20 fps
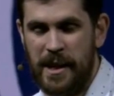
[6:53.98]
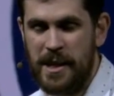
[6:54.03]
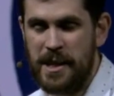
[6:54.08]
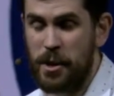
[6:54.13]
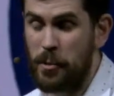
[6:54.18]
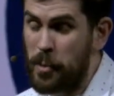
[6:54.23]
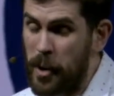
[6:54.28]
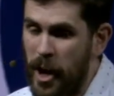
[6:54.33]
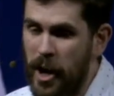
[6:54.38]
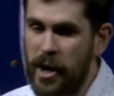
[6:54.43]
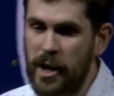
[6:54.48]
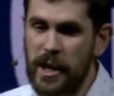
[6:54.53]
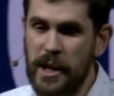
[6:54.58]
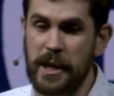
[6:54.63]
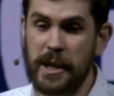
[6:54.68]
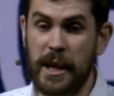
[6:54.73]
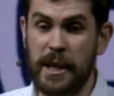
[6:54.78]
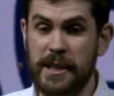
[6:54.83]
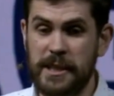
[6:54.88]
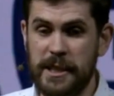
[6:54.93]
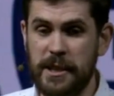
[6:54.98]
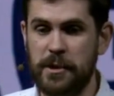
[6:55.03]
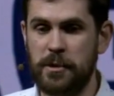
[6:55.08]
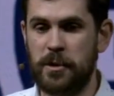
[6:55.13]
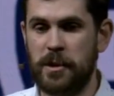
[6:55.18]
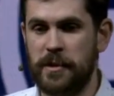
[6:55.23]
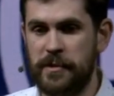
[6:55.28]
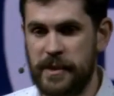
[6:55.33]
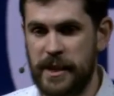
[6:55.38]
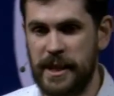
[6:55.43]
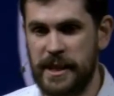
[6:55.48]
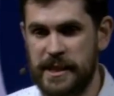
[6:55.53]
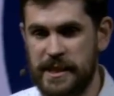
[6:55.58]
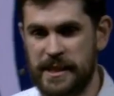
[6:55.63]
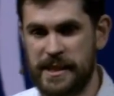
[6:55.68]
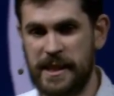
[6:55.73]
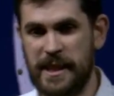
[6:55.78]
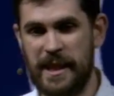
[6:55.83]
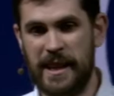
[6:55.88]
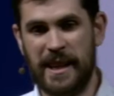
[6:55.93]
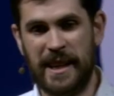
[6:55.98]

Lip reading: Now, partly I did all of this